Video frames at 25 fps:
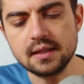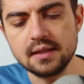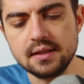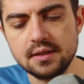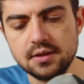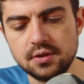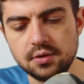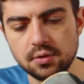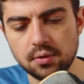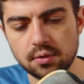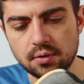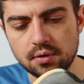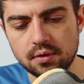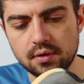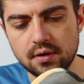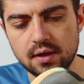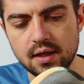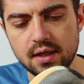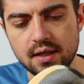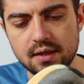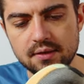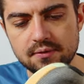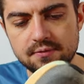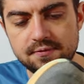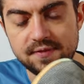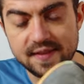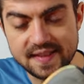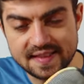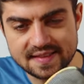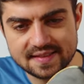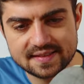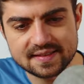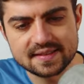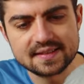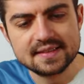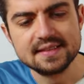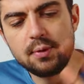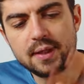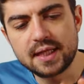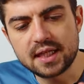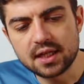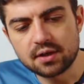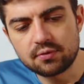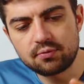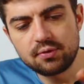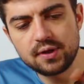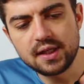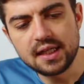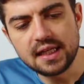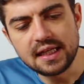your feet.
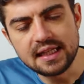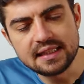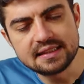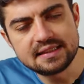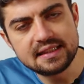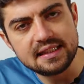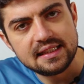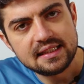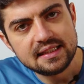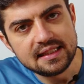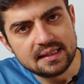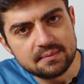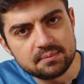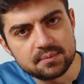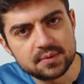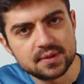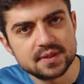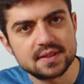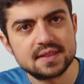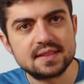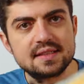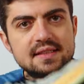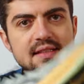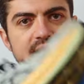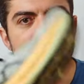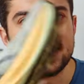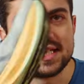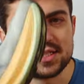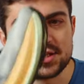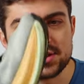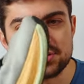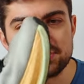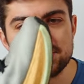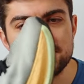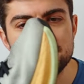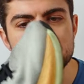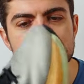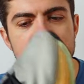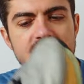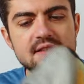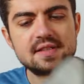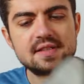Recovery, easy, Nimbus, endurance,